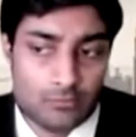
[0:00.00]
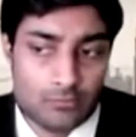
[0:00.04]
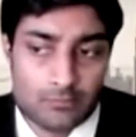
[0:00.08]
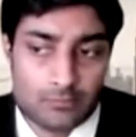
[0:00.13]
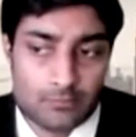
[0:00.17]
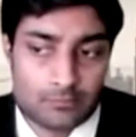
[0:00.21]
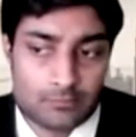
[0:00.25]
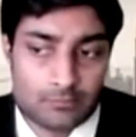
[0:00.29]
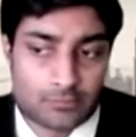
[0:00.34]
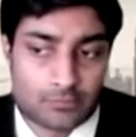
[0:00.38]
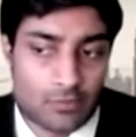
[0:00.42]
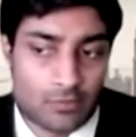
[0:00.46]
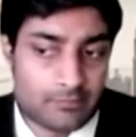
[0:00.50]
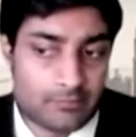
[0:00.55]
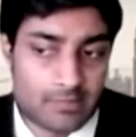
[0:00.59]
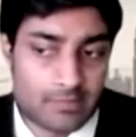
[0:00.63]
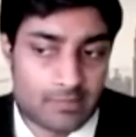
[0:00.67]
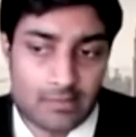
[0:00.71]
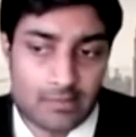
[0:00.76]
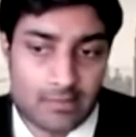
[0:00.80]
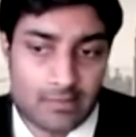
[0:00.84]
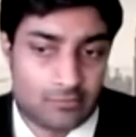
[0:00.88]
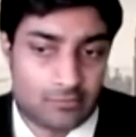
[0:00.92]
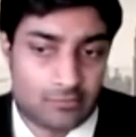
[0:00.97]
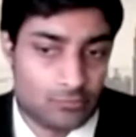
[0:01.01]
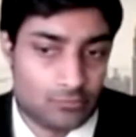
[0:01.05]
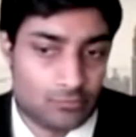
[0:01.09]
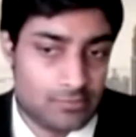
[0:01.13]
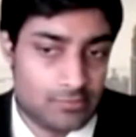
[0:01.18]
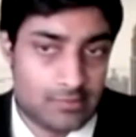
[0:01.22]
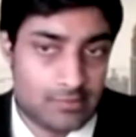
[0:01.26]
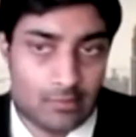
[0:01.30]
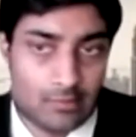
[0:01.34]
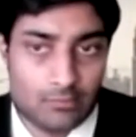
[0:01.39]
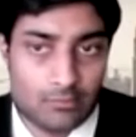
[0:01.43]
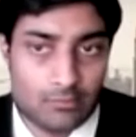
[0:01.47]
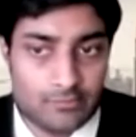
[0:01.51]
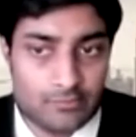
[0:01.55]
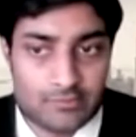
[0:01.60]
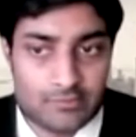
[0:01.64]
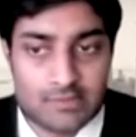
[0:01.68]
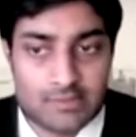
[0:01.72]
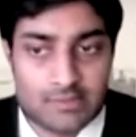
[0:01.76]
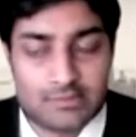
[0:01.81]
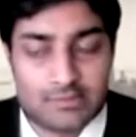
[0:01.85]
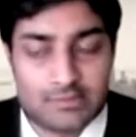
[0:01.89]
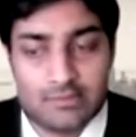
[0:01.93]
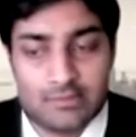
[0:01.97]
property rates would double
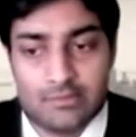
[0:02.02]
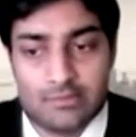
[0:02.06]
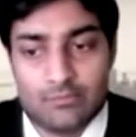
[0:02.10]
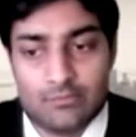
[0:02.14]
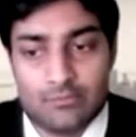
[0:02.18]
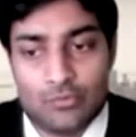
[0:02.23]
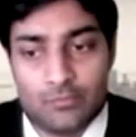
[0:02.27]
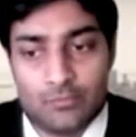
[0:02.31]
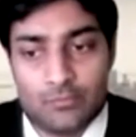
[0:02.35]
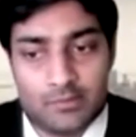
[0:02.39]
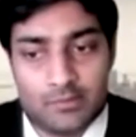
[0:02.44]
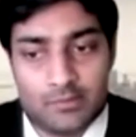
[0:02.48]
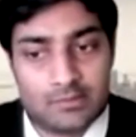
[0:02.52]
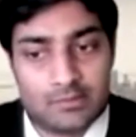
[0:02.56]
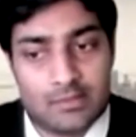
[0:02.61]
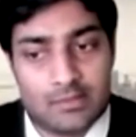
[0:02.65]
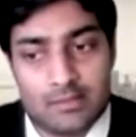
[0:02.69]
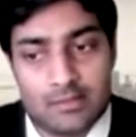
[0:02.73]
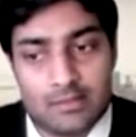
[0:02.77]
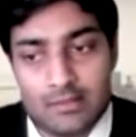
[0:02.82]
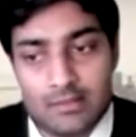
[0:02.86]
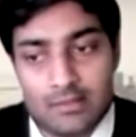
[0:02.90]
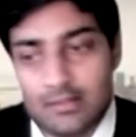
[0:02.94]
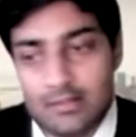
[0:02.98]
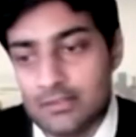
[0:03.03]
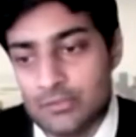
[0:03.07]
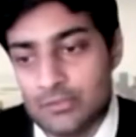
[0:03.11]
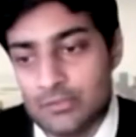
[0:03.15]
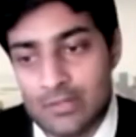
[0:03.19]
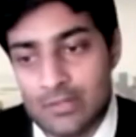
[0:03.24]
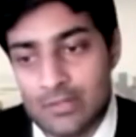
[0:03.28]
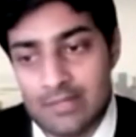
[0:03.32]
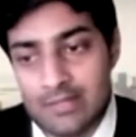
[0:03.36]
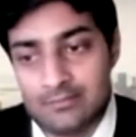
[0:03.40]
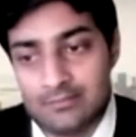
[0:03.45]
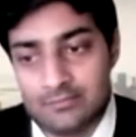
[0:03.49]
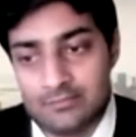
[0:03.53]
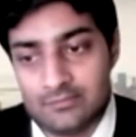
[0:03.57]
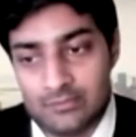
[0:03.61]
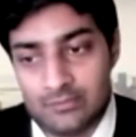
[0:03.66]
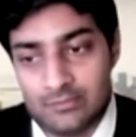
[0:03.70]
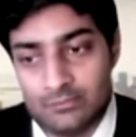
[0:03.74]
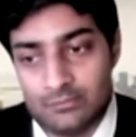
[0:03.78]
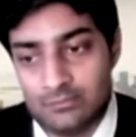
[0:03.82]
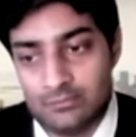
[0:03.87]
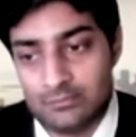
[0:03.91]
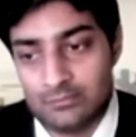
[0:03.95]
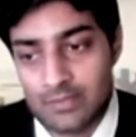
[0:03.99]
essentially the moment you had
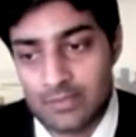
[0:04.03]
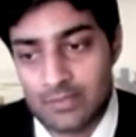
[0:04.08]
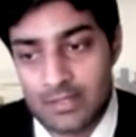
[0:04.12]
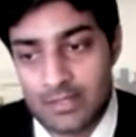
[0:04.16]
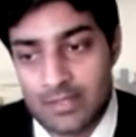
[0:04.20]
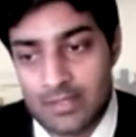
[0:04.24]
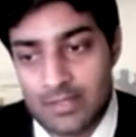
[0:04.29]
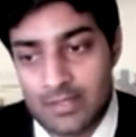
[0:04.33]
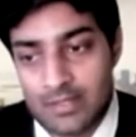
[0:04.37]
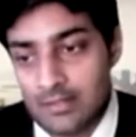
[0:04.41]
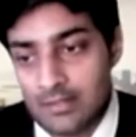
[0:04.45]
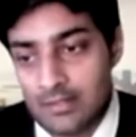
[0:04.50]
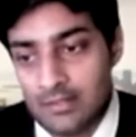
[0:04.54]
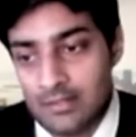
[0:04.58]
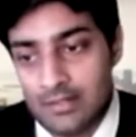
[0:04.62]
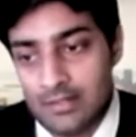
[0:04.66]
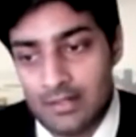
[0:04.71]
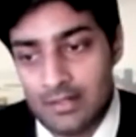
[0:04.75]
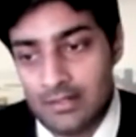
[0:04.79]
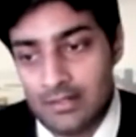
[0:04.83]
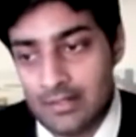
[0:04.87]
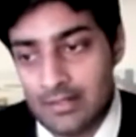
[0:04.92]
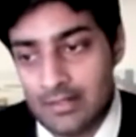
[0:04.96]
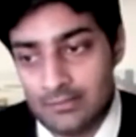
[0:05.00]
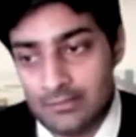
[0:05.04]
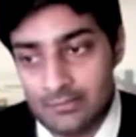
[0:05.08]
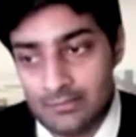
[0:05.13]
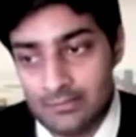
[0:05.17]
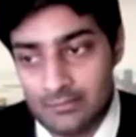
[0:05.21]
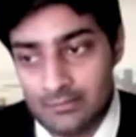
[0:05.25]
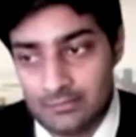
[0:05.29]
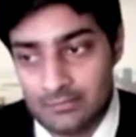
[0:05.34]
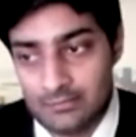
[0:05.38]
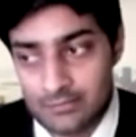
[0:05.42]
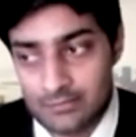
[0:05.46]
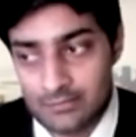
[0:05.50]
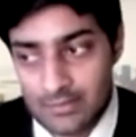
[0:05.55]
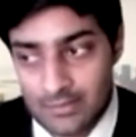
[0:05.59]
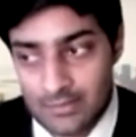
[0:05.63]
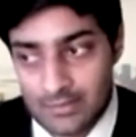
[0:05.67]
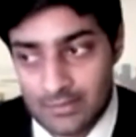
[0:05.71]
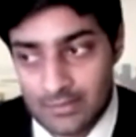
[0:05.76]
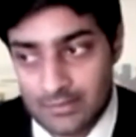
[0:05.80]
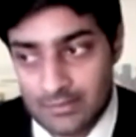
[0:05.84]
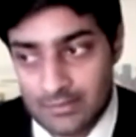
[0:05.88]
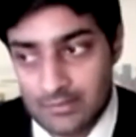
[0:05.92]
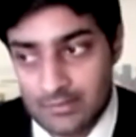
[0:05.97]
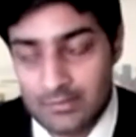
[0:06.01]
some other
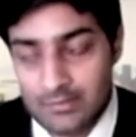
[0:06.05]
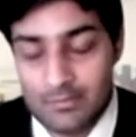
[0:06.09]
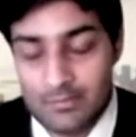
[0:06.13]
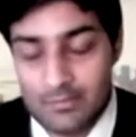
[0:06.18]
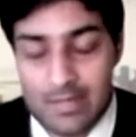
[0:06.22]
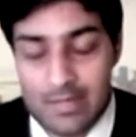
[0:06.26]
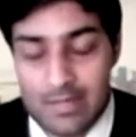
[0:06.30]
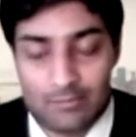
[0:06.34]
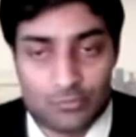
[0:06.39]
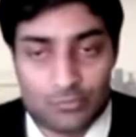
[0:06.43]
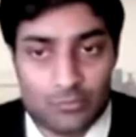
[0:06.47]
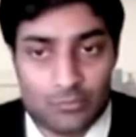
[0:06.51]
the maps were